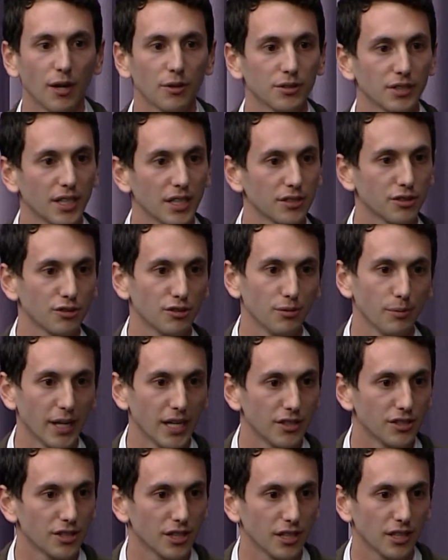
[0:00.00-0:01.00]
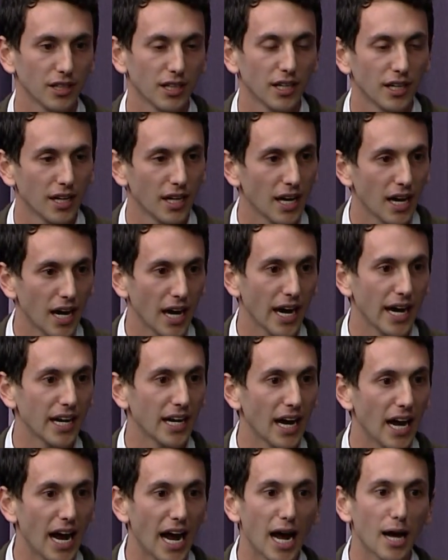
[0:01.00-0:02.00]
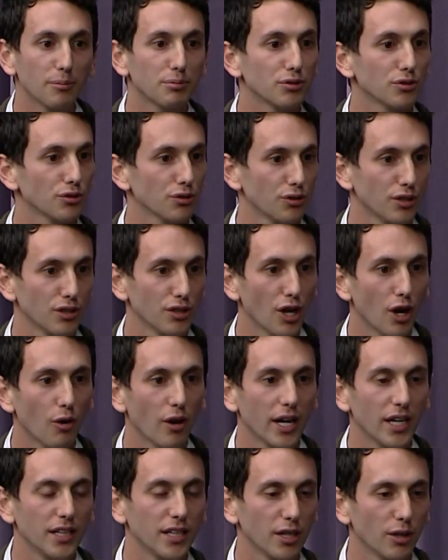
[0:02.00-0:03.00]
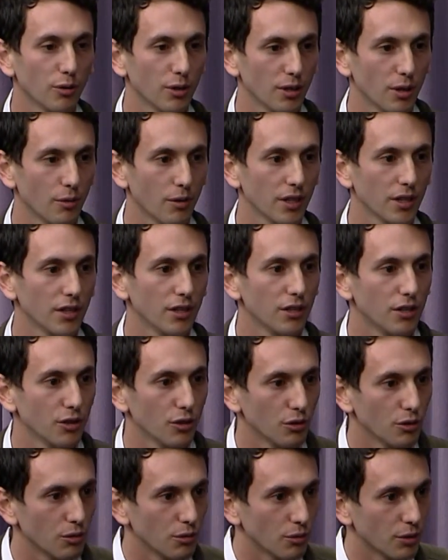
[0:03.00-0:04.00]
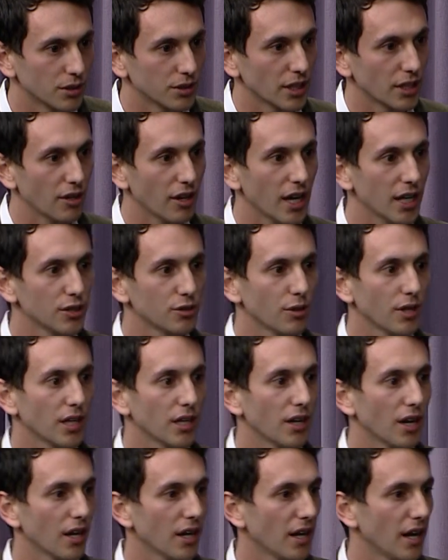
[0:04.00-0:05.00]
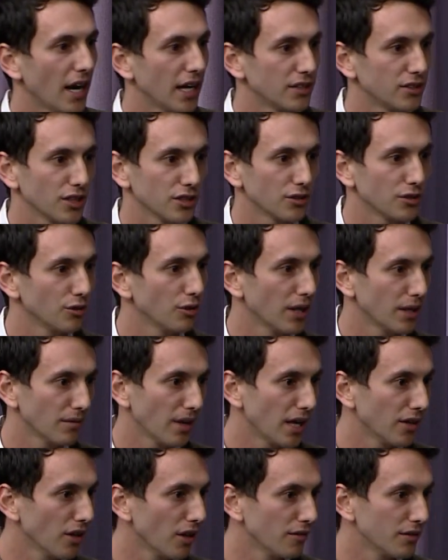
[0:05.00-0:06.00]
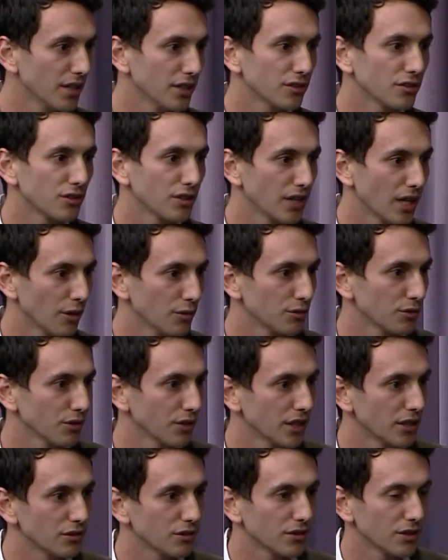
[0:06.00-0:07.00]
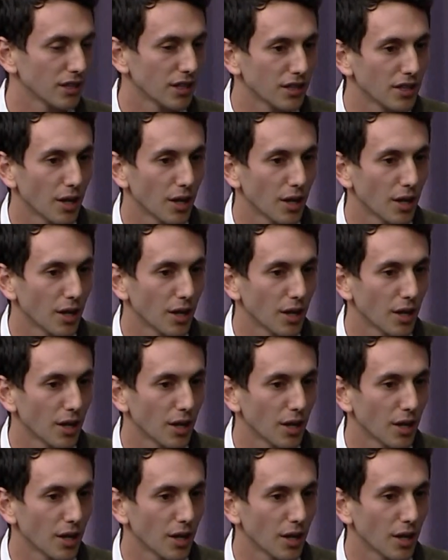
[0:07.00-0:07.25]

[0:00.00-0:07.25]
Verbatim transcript: I was a history major. I had absolutely no idea what I wanted to do. Once I graduated, I just knew I, I loved history and I was really interested.